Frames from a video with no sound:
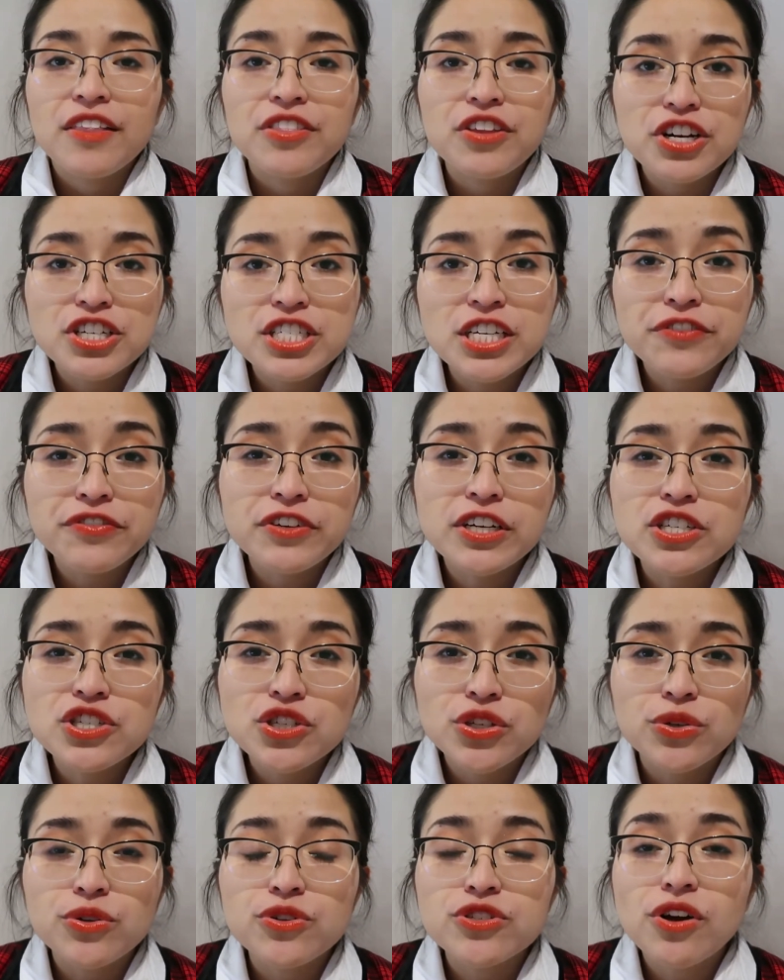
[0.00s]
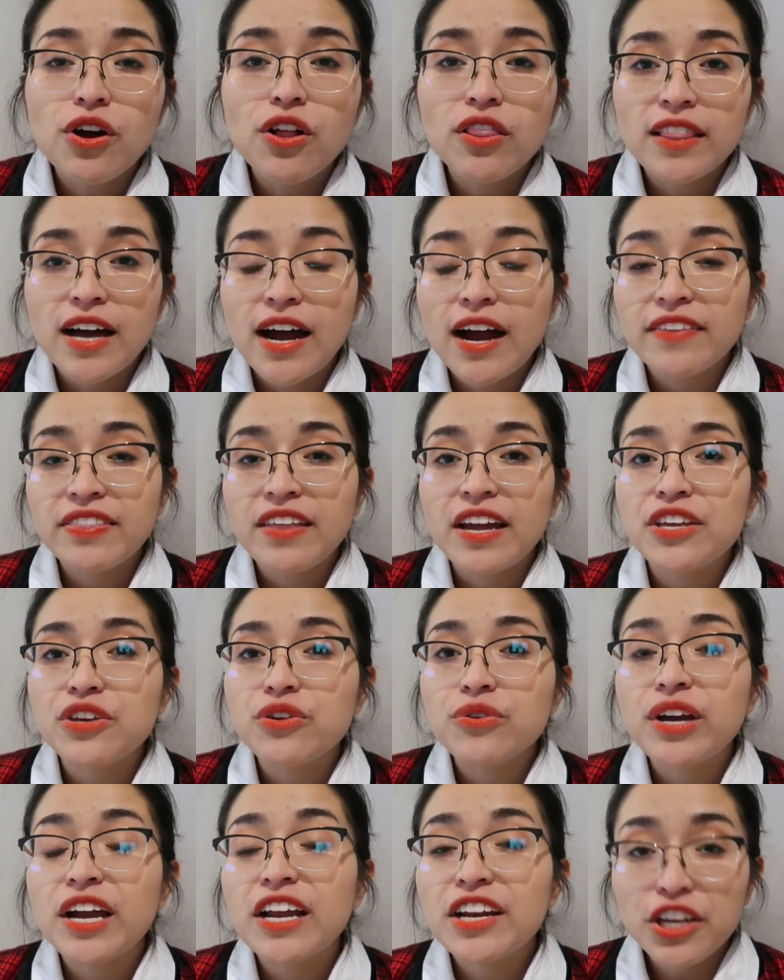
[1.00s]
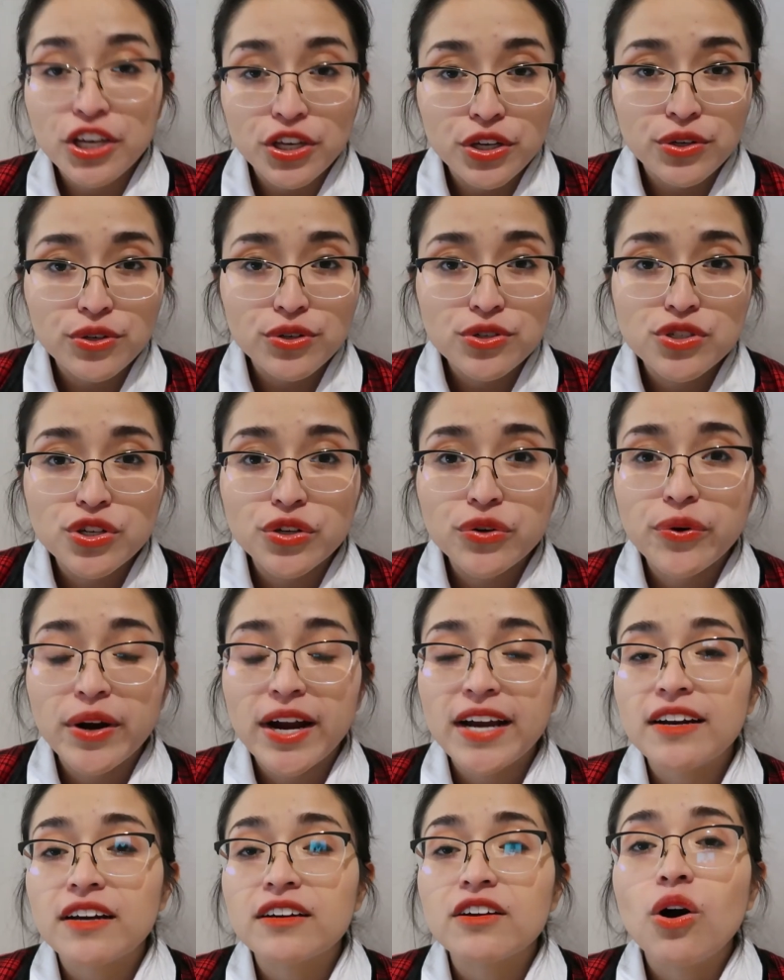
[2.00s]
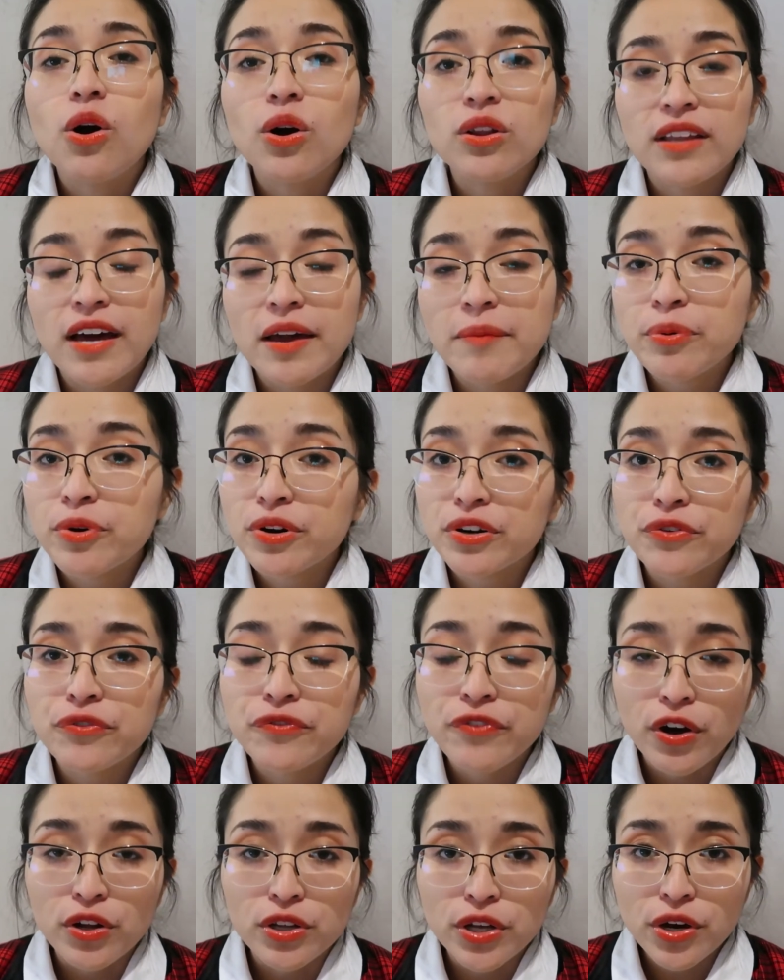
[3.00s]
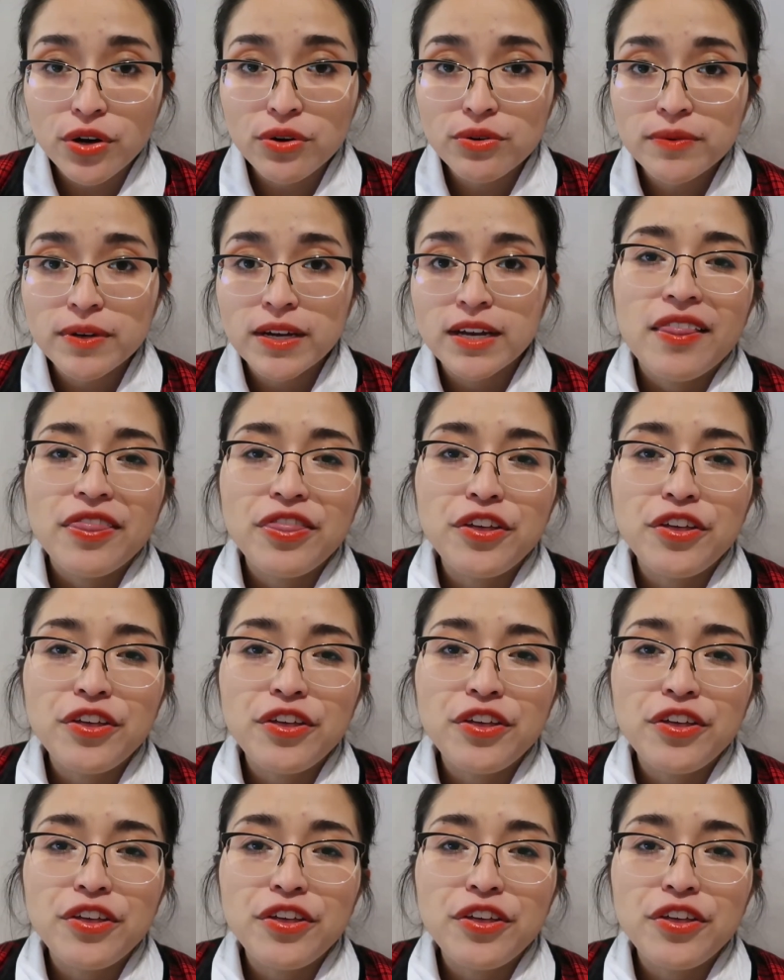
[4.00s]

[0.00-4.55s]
There are different tools online that you can use to create an online portfolio.